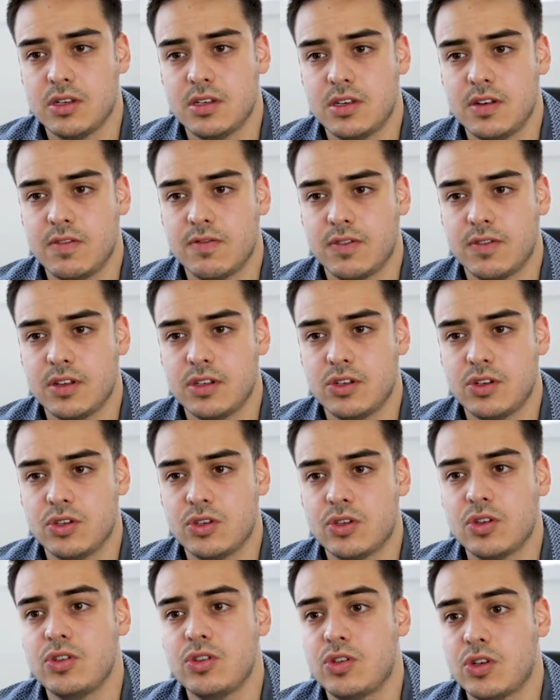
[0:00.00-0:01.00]
different? Do
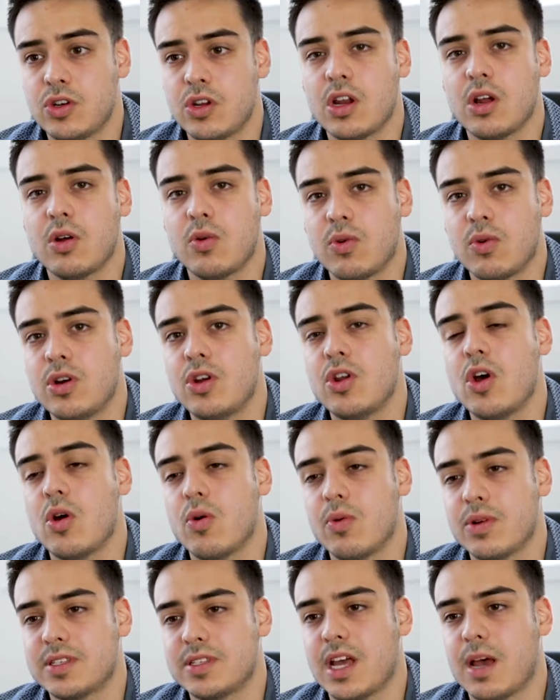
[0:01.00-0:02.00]
they know
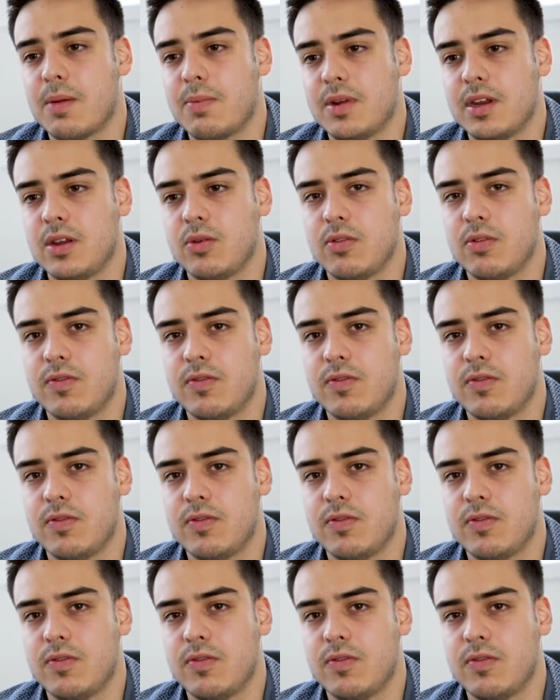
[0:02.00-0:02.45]
what's happening